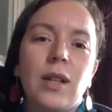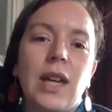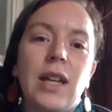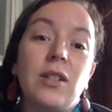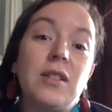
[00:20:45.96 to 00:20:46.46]
their
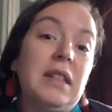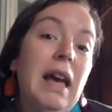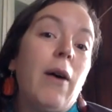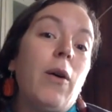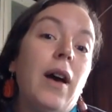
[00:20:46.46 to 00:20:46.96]
kitchens
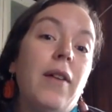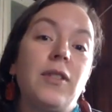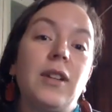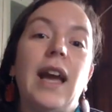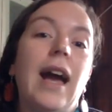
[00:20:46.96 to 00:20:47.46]
out
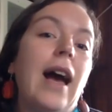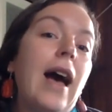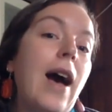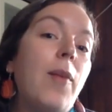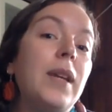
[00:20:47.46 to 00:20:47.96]
every
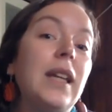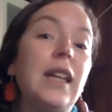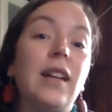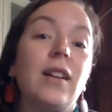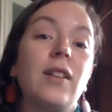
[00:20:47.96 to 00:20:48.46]
how many
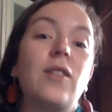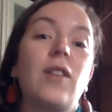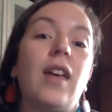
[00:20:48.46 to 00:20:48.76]
years.